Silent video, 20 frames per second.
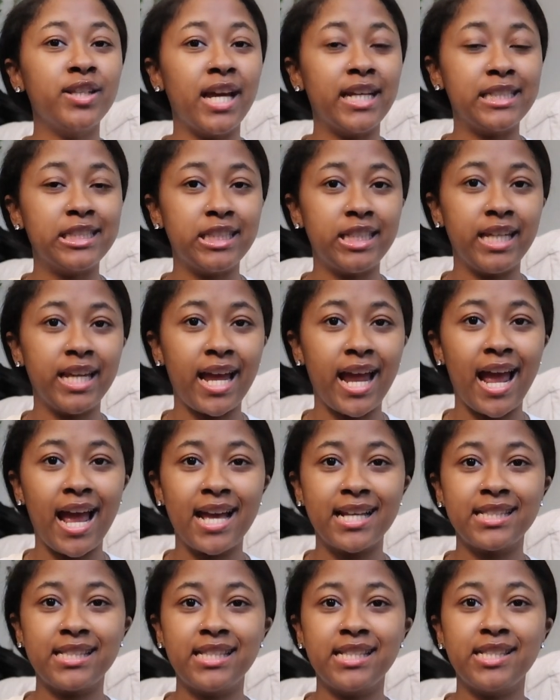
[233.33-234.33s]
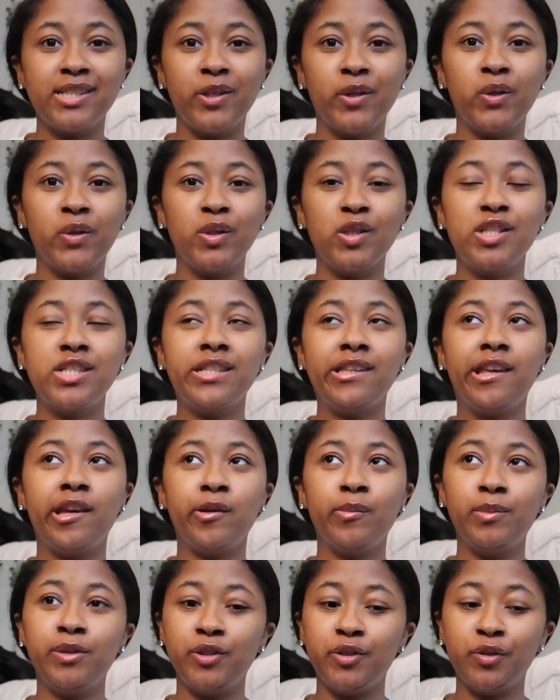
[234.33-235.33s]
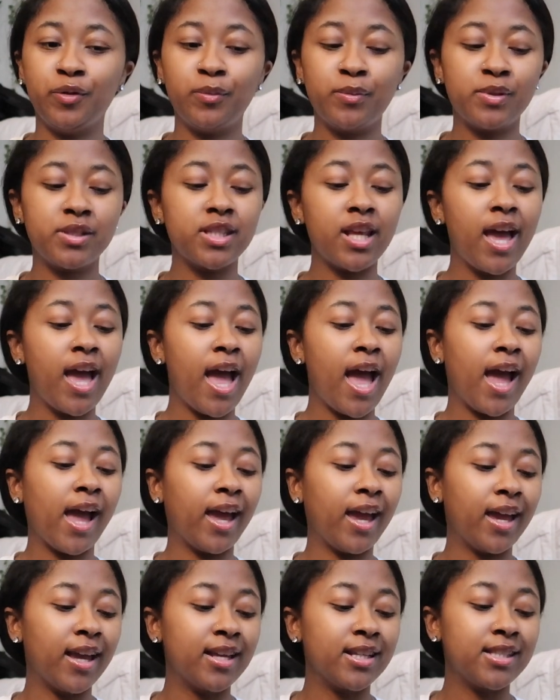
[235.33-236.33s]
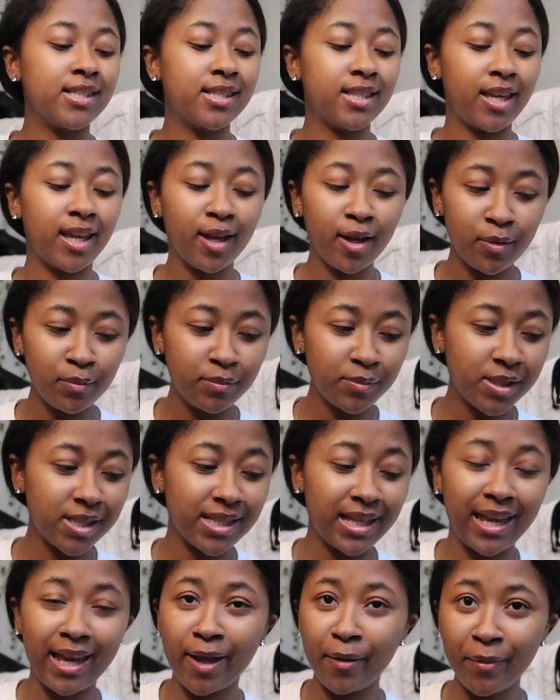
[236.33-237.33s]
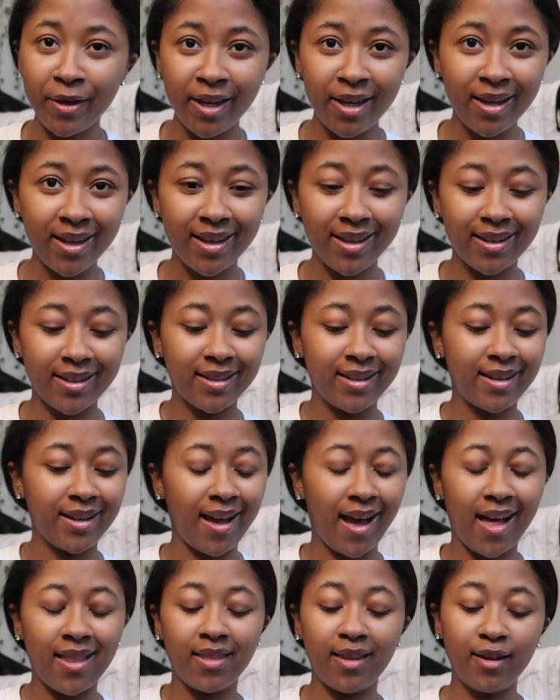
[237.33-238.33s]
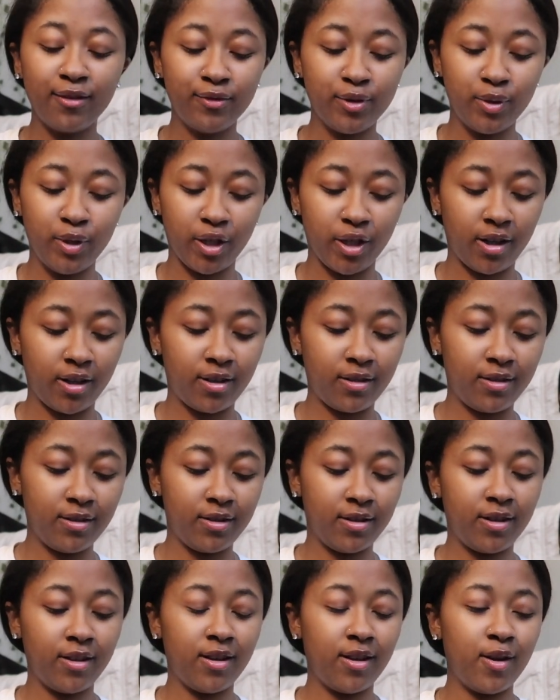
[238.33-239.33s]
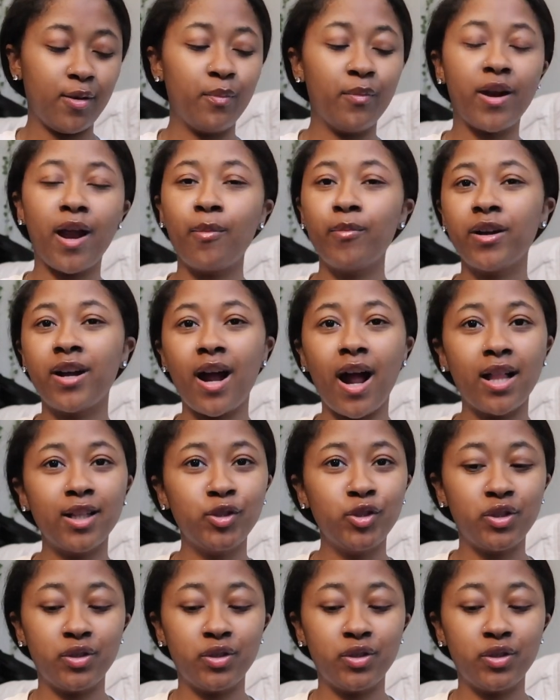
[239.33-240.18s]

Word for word: that Shein has these little skimp dudes. And Skims, Kimmy, I love you, girl. But I'm a college